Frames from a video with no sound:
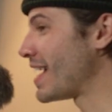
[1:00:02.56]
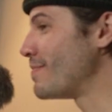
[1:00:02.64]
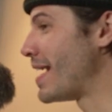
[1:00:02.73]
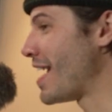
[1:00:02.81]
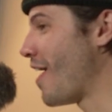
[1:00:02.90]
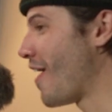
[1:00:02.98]

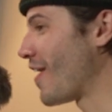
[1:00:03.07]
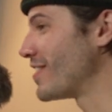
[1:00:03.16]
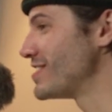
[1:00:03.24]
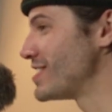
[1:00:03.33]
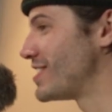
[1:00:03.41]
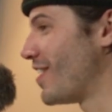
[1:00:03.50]
my heart
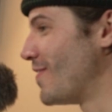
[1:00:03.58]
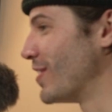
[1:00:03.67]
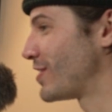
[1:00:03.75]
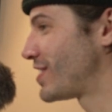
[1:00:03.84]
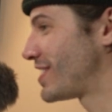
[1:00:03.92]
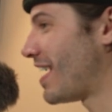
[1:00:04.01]
just
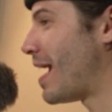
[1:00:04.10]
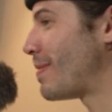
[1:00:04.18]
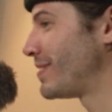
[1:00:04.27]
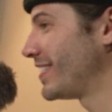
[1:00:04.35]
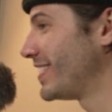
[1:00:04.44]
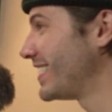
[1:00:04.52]
almost
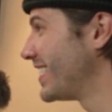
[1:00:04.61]
stopped.